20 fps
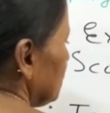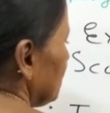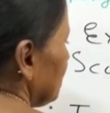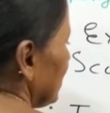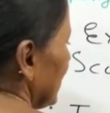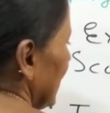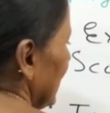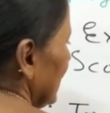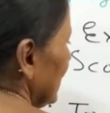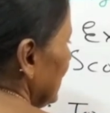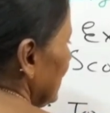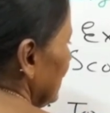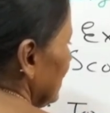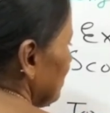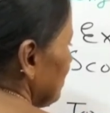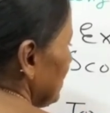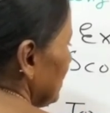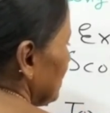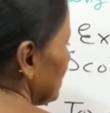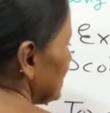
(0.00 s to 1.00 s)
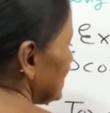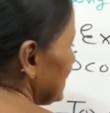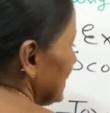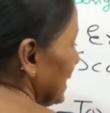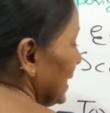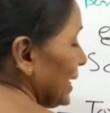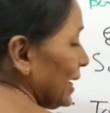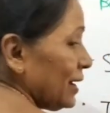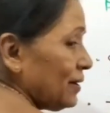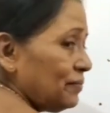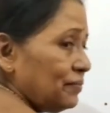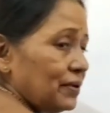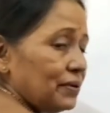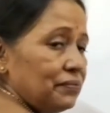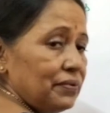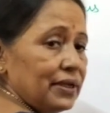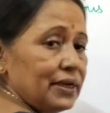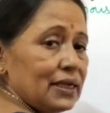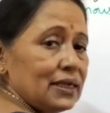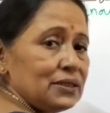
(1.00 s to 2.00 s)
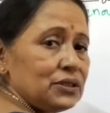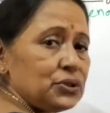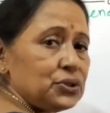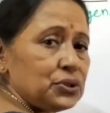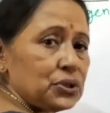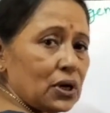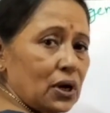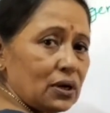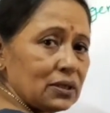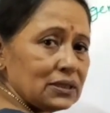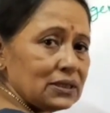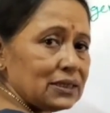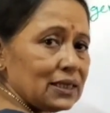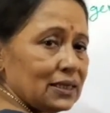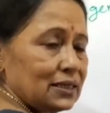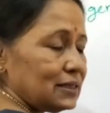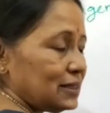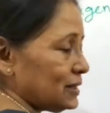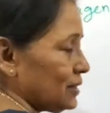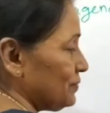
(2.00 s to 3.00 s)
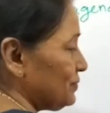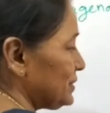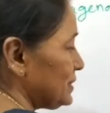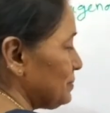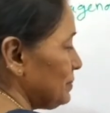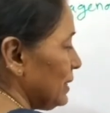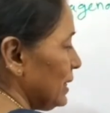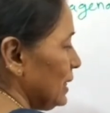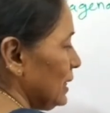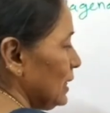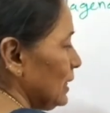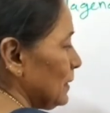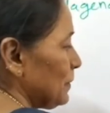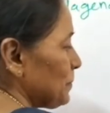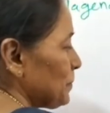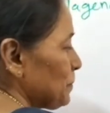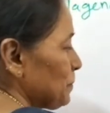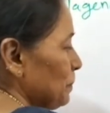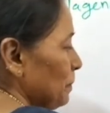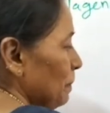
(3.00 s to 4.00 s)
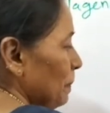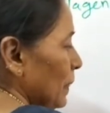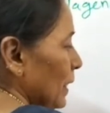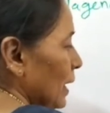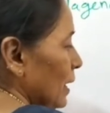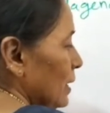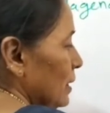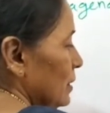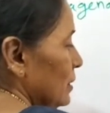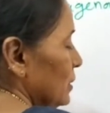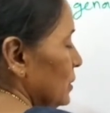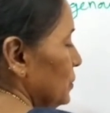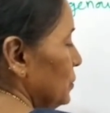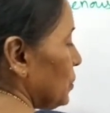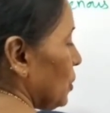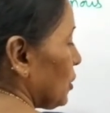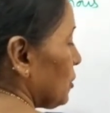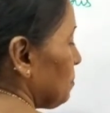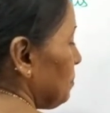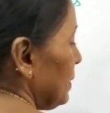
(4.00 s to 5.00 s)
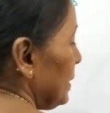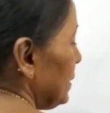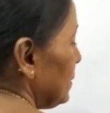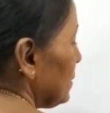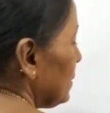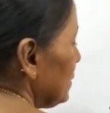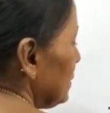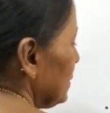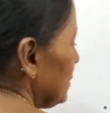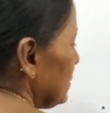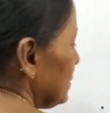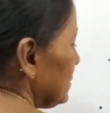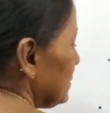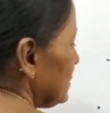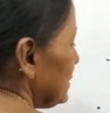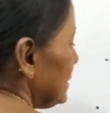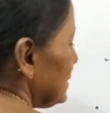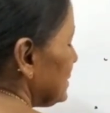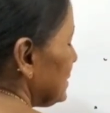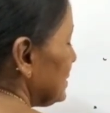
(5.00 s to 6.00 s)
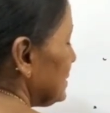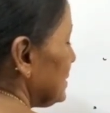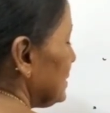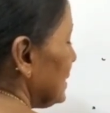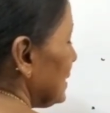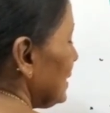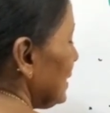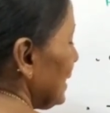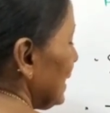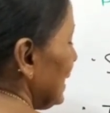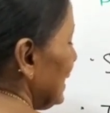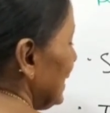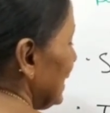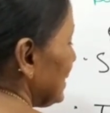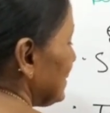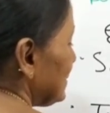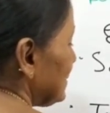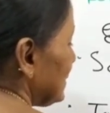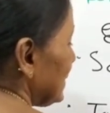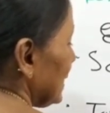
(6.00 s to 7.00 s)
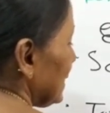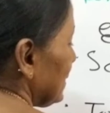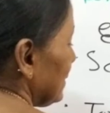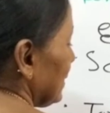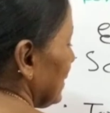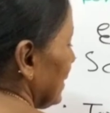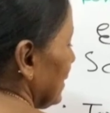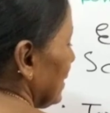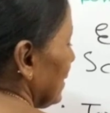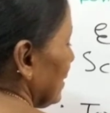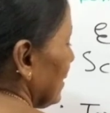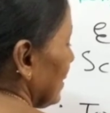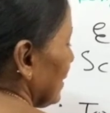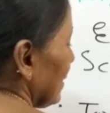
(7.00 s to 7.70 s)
why because they have a very strong sense of smell. Torpedo, this is the electric ray.